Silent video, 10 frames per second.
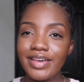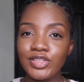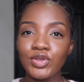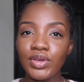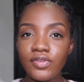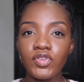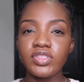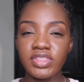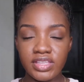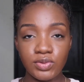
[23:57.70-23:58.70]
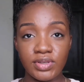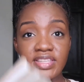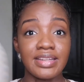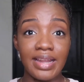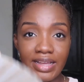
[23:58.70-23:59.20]
So if this was
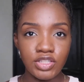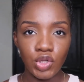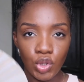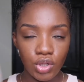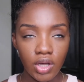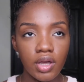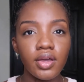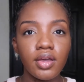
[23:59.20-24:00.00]
a night look,